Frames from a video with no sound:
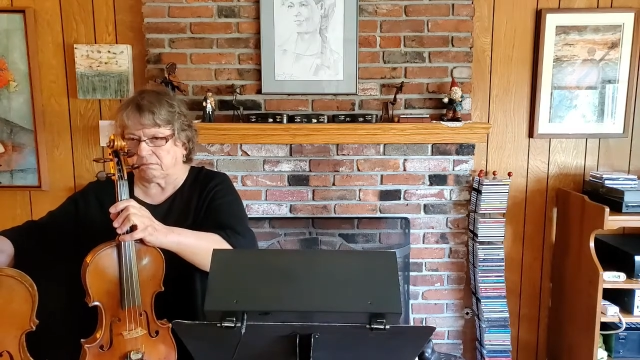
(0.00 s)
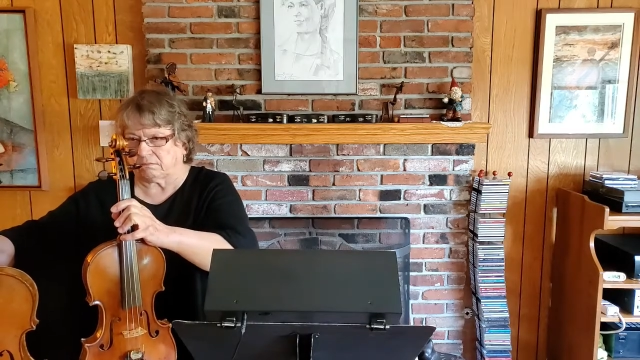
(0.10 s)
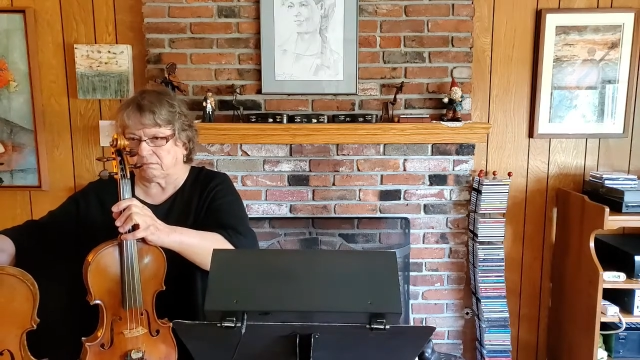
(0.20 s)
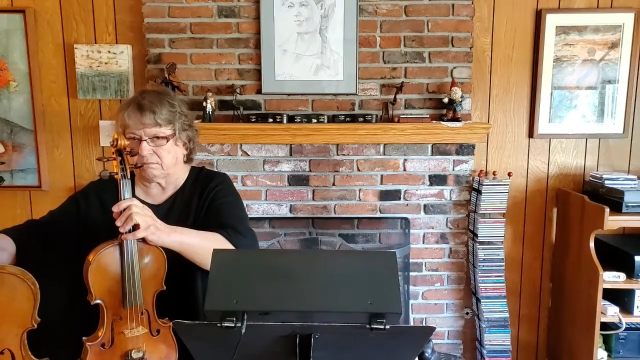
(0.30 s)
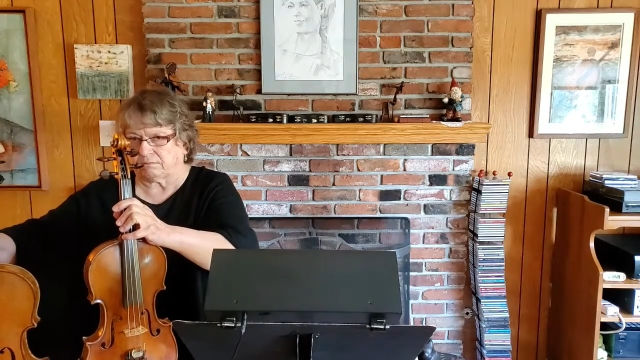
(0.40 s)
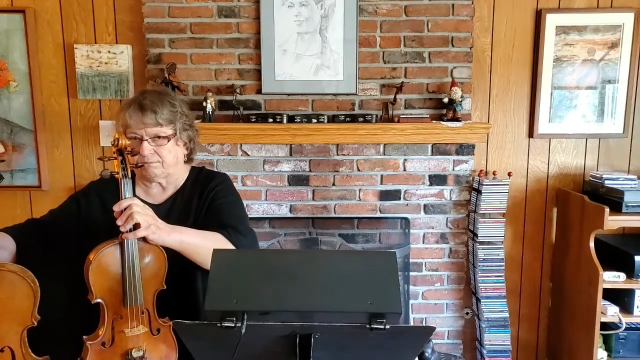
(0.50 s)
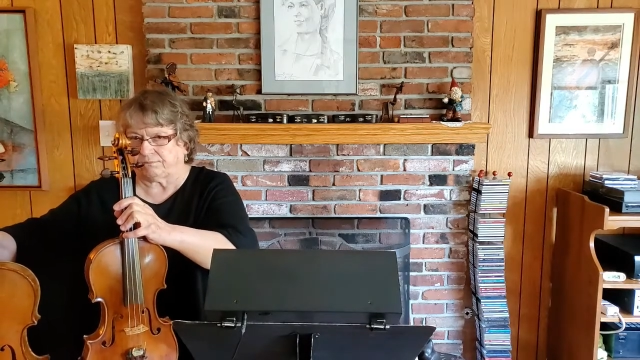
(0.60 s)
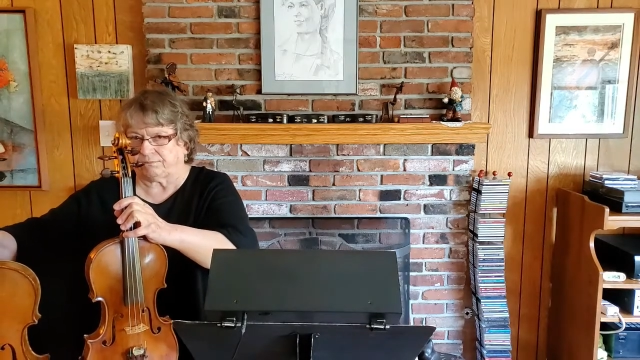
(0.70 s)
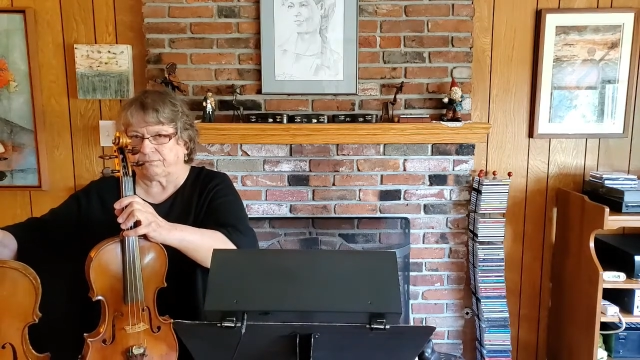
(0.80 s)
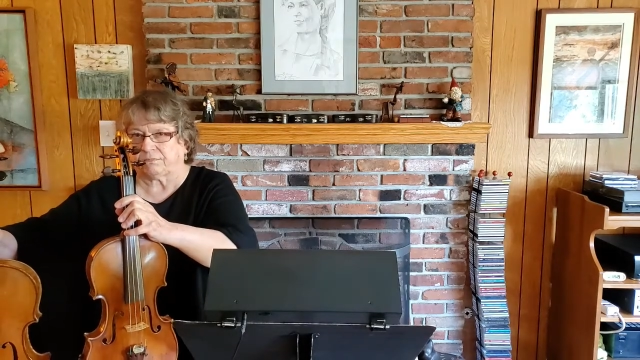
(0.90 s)

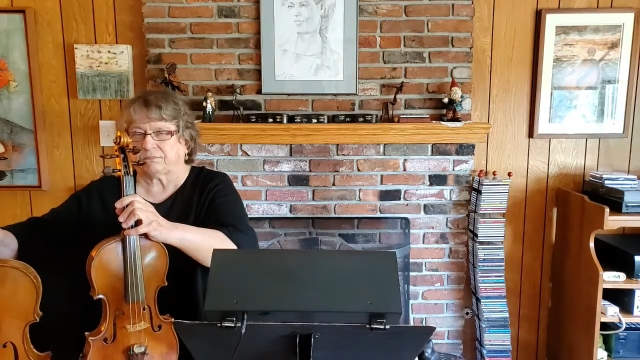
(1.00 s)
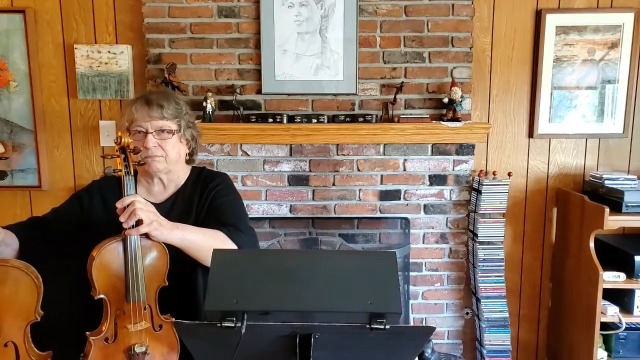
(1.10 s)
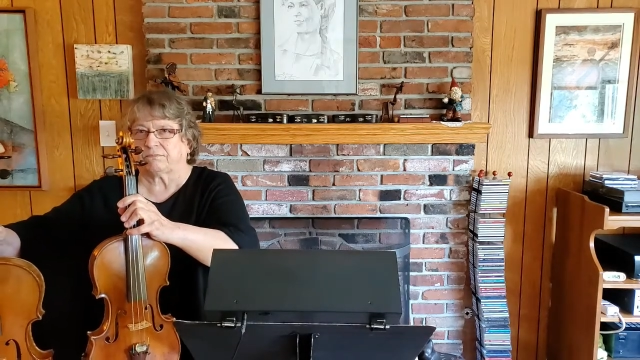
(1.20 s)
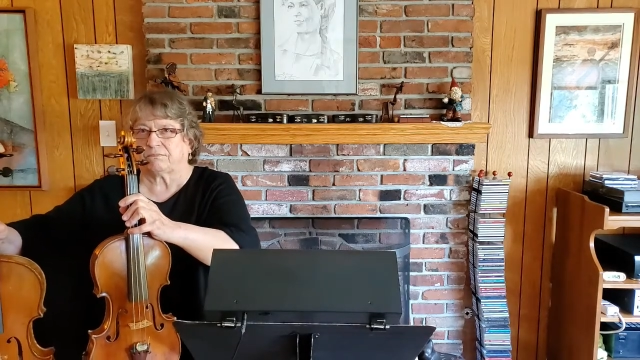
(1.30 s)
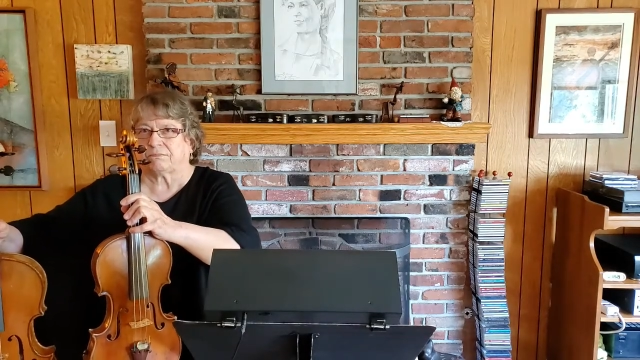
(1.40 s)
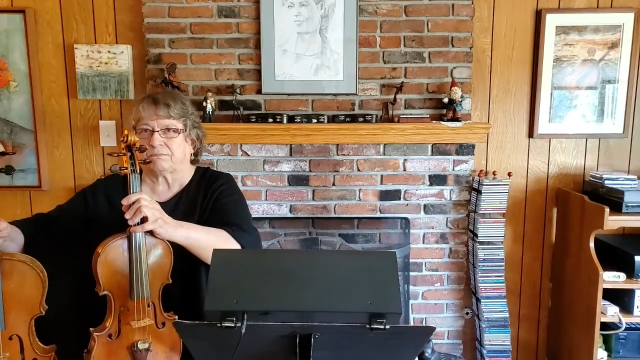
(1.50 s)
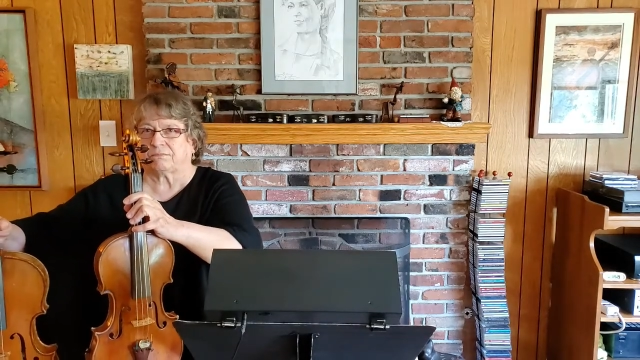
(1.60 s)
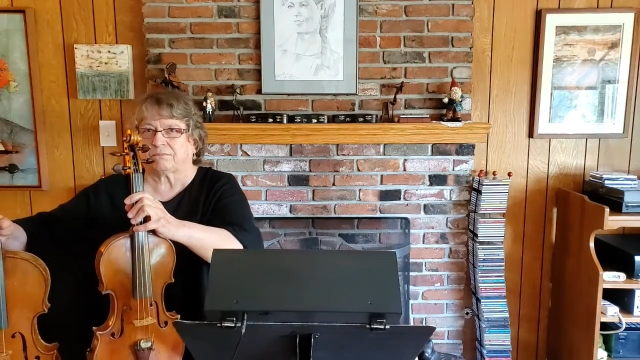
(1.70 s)
Nothing is said.